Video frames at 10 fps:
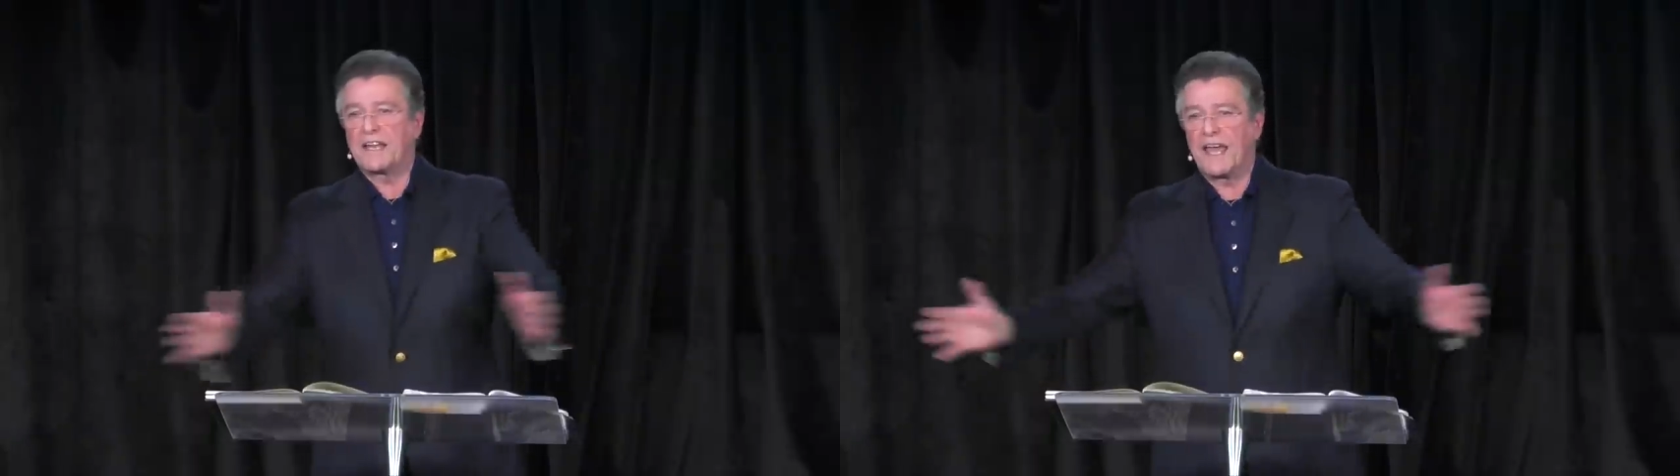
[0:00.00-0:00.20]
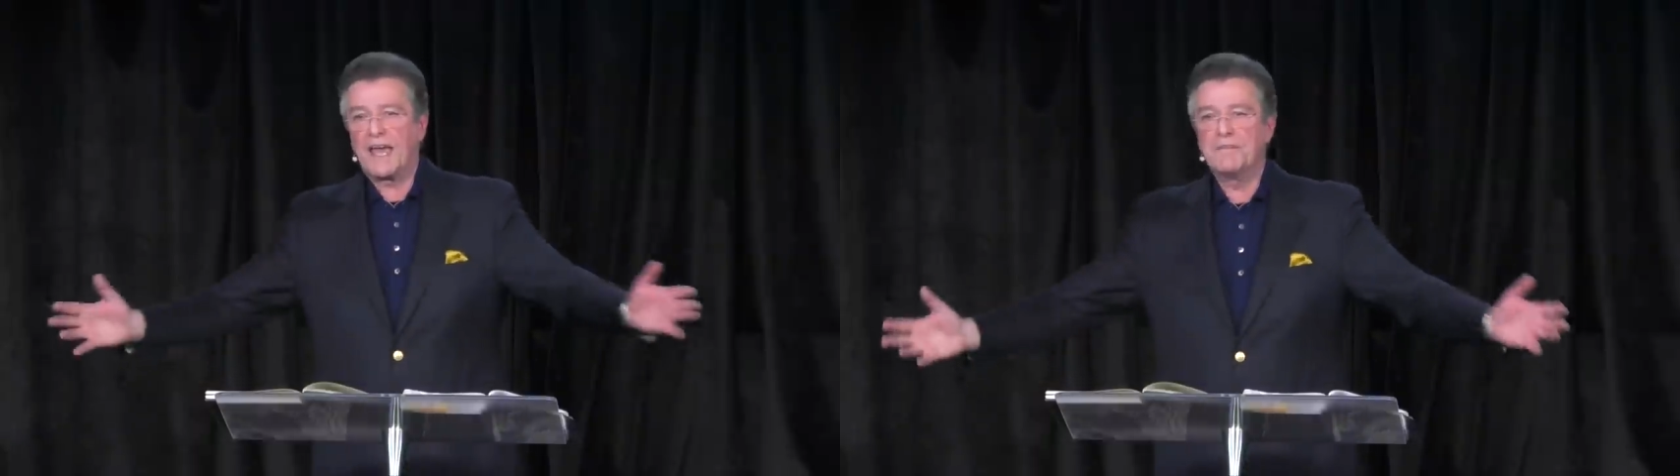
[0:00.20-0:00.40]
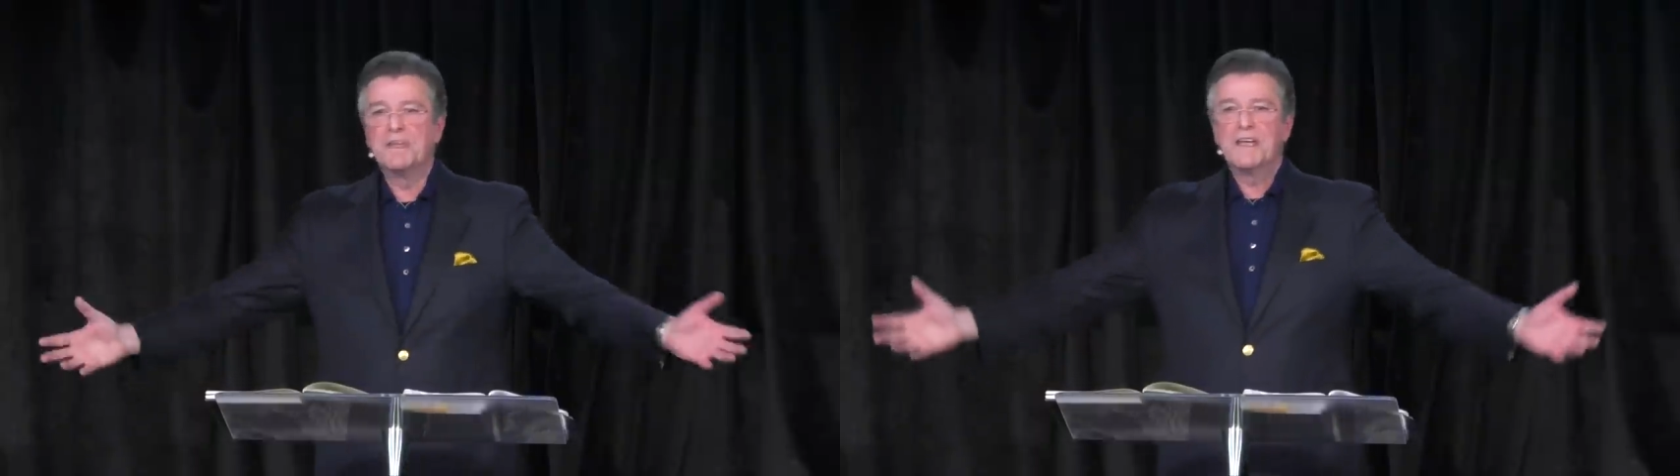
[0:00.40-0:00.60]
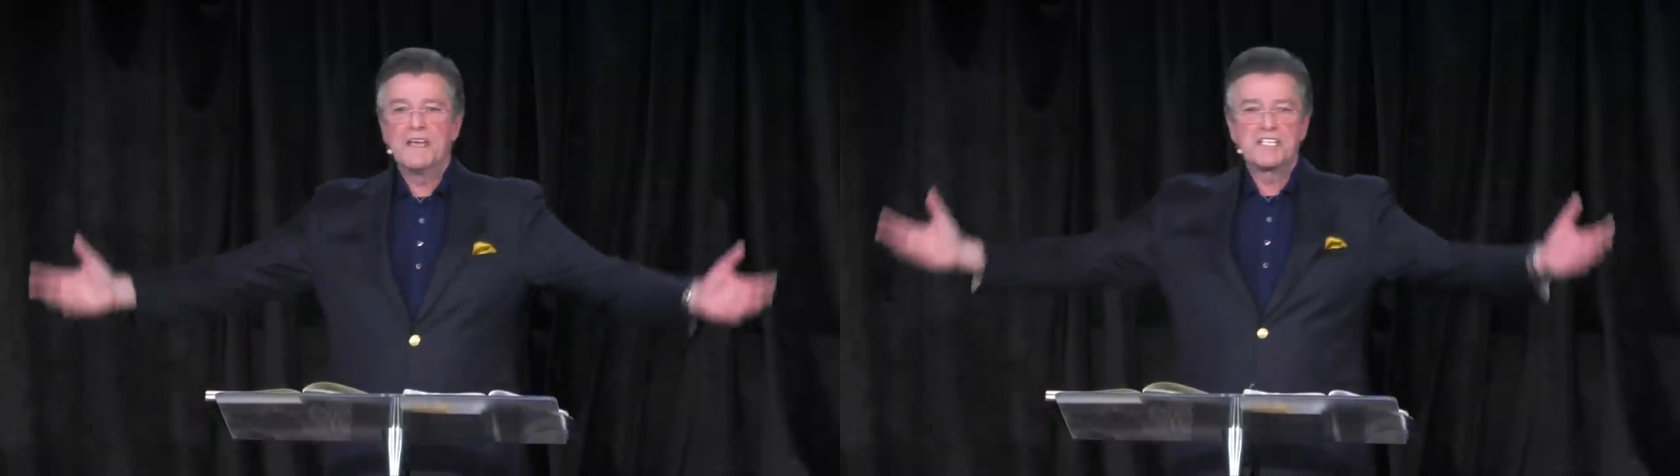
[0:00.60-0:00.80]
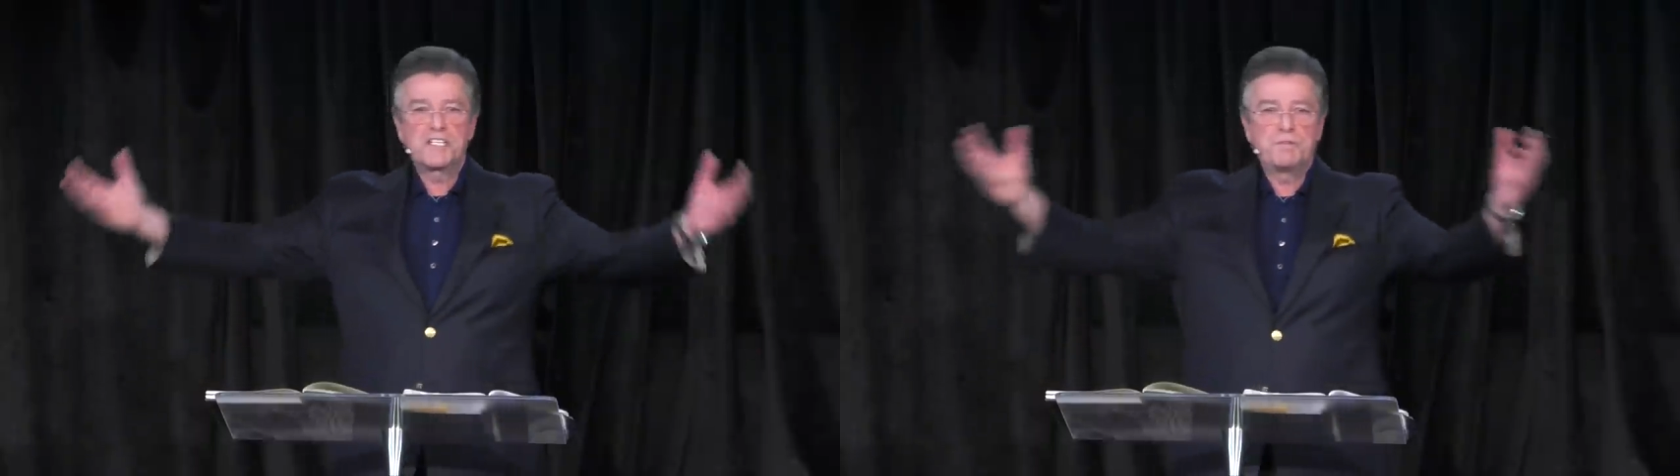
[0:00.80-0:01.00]
lamb,
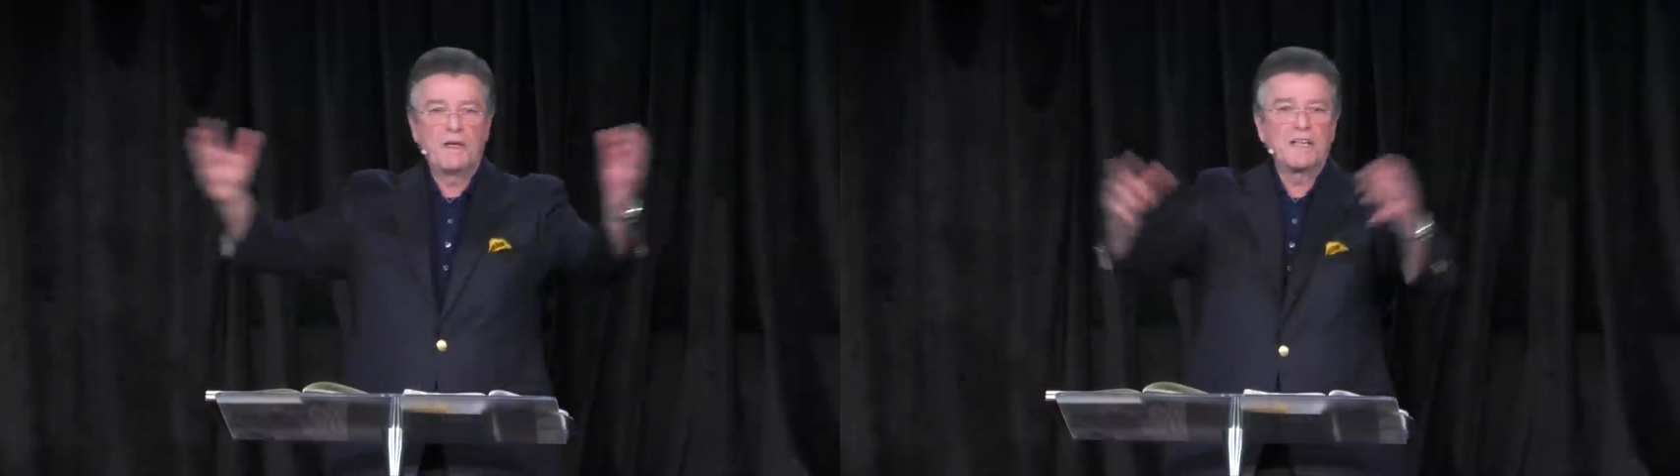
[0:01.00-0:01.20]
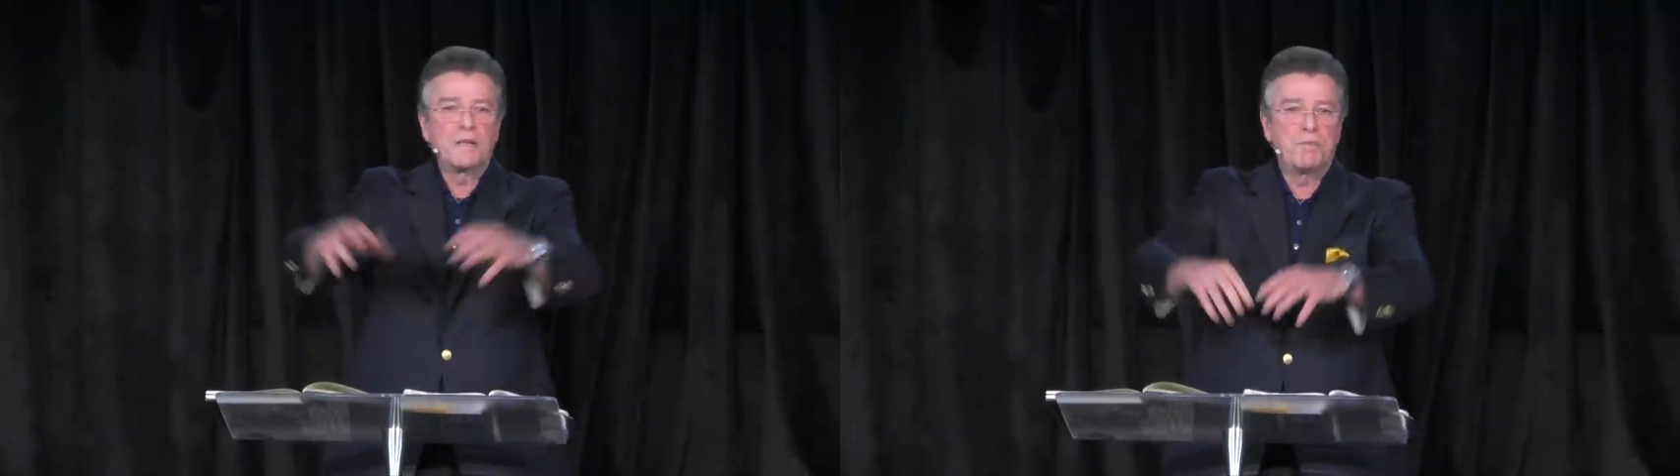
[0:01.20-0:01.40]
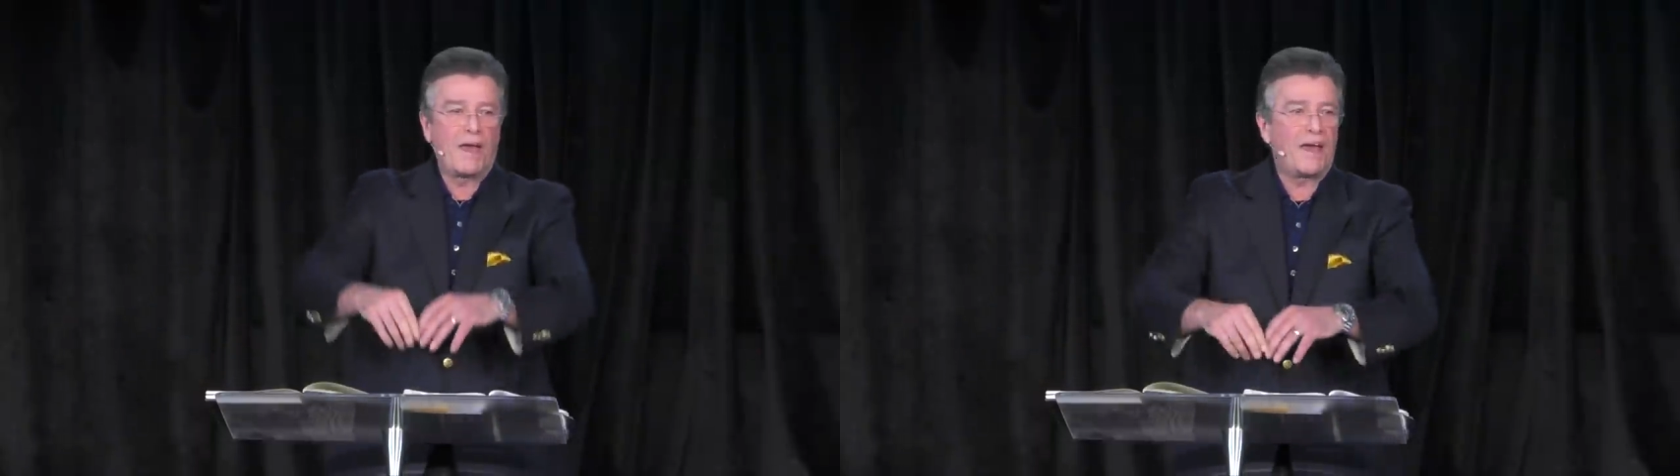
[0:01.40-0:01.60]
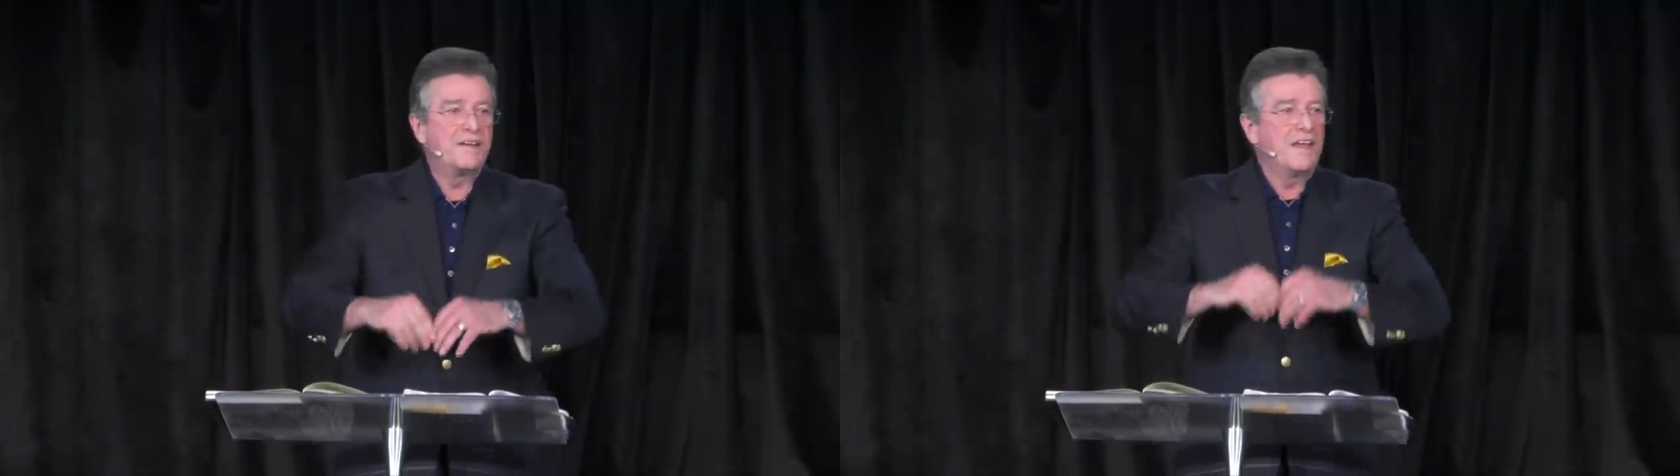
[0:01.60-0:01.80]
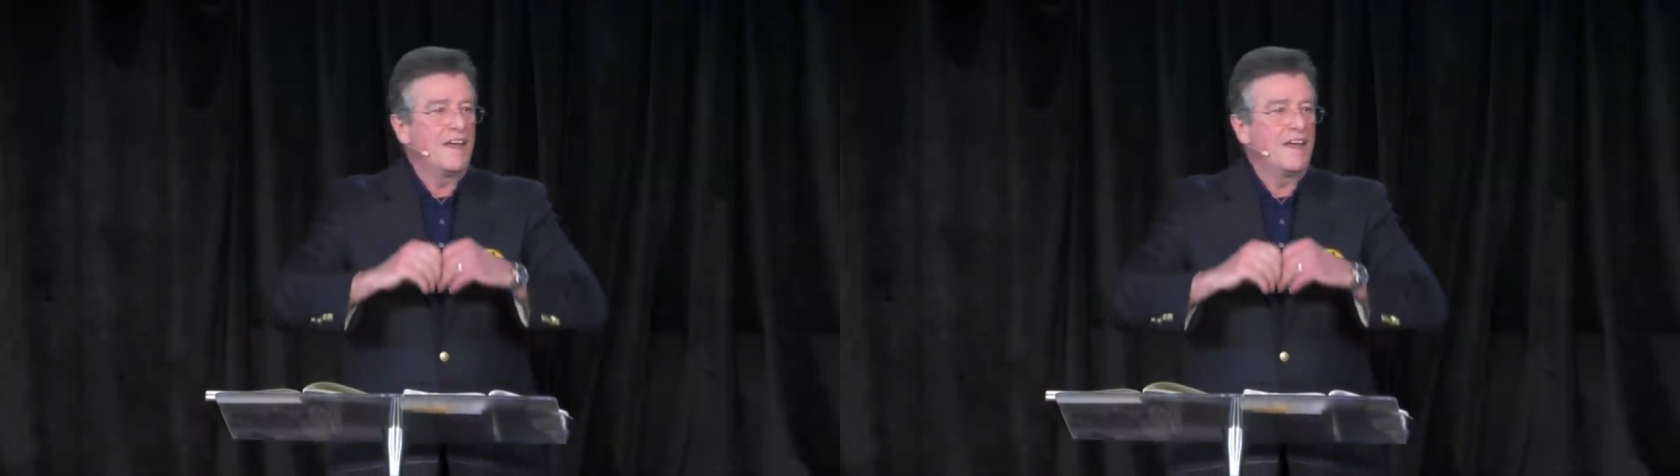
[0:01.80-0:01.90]
spill the blood,